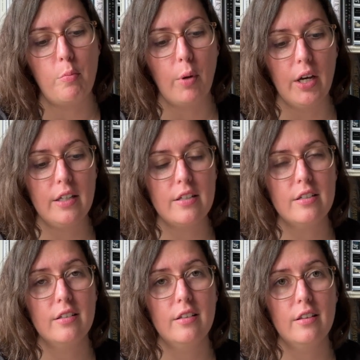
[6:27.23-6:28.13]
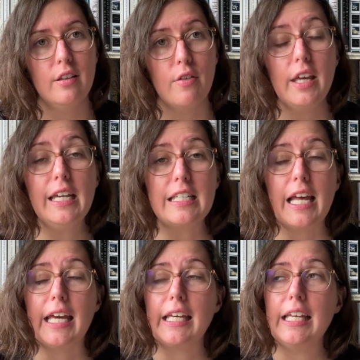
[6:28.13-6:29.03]
but the thing is,
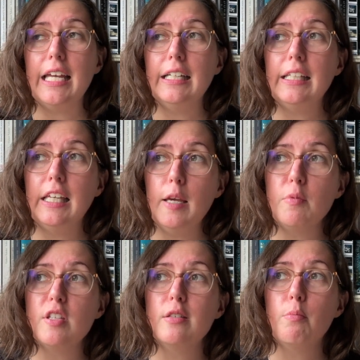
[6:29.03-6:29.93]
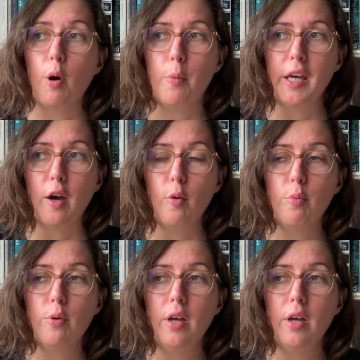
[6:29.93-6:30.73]
like, it keeps popping up.